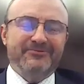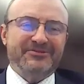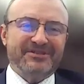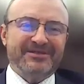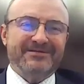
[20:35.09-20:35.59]

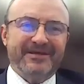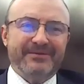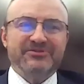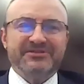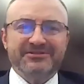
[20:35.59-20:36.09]
was
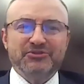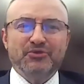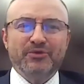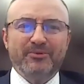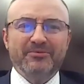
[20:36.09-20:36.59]
an
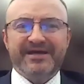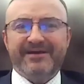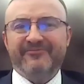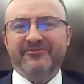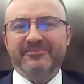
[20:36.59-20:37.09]
enjoyable
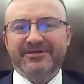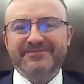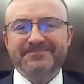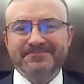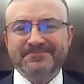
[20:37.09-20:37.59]
time for
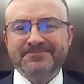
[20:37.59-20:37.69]
me.